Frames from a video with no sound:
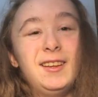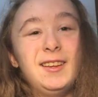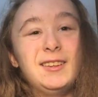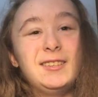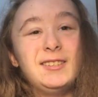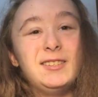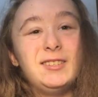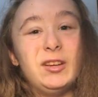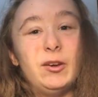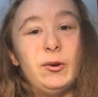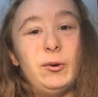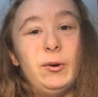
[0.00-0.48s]

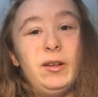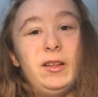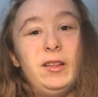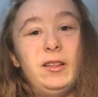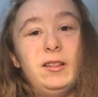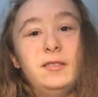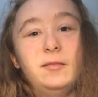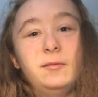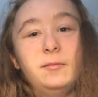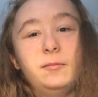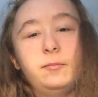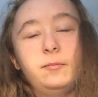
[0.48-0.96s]
So,
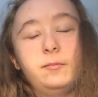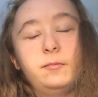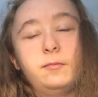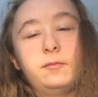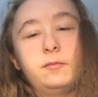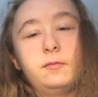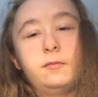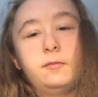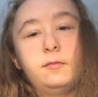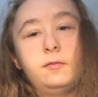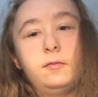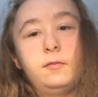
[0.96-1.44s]

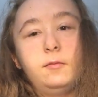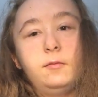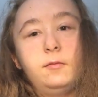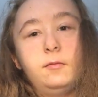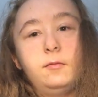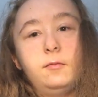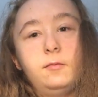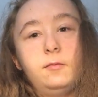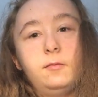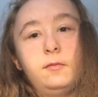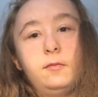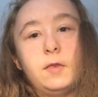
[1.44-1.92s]

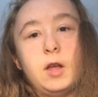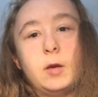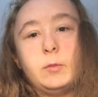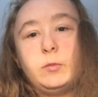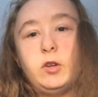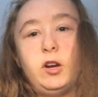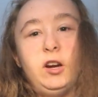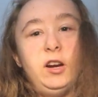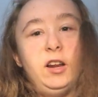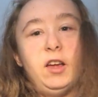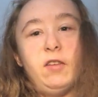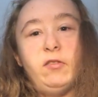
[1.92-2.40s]
I'm
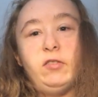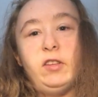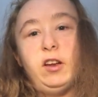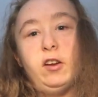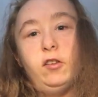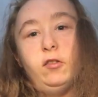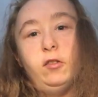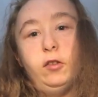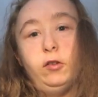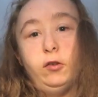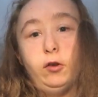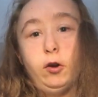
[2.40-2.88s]
sorry you have to
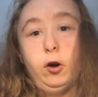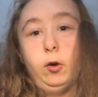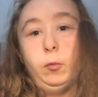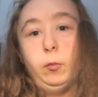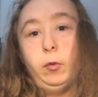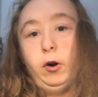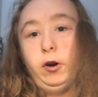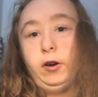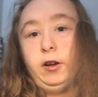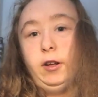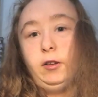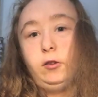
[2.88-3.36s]
hear the dog
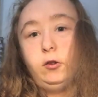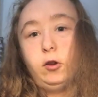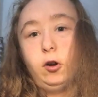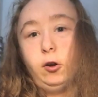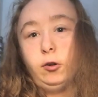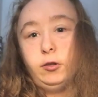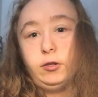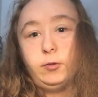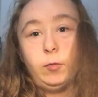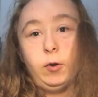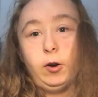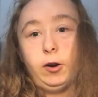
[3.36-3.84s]
bark,
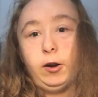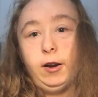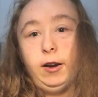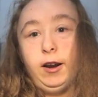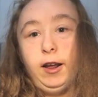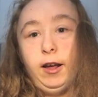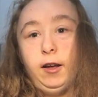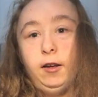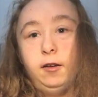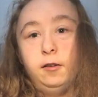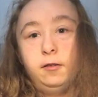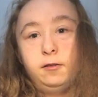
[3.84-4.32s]
dogs
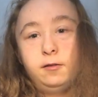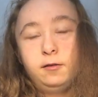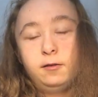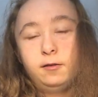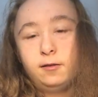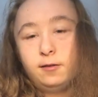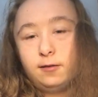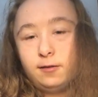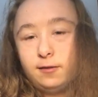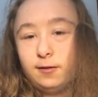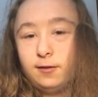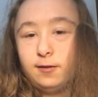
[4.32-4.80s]
barking.
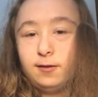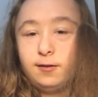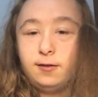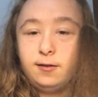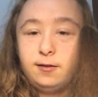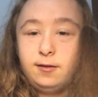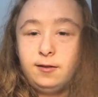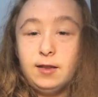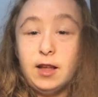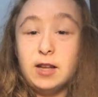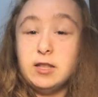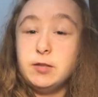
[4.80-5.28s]

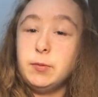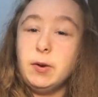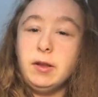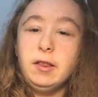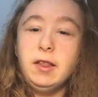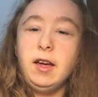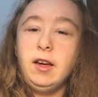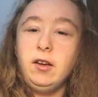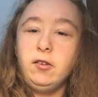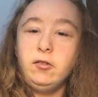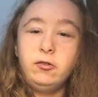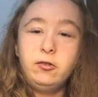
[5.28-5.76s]
That's my
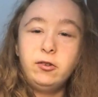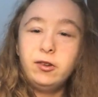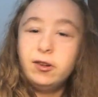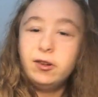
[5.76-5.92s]
life.